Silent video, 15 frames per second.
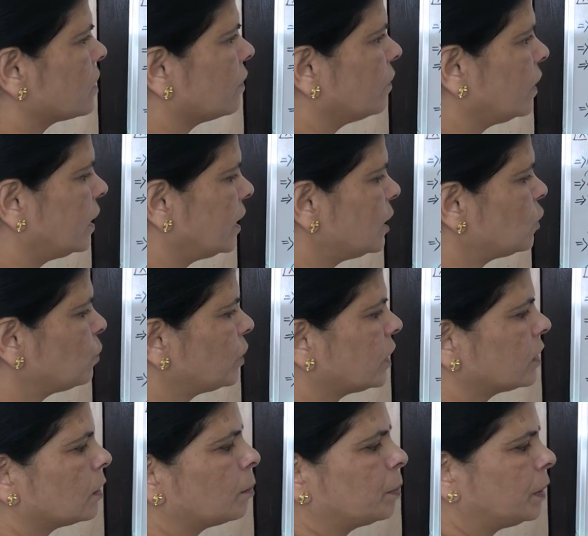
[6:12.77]
a village
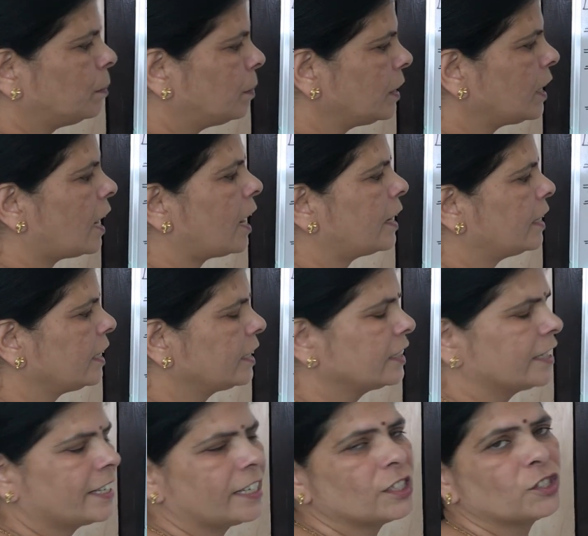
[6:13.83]
where the people are
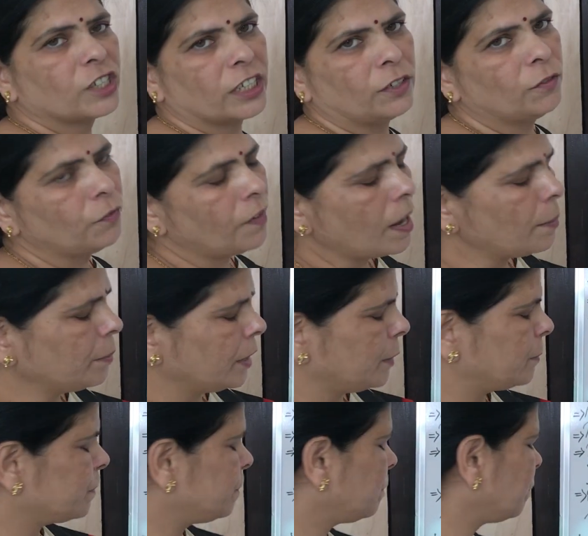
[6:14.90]
engaged in farming.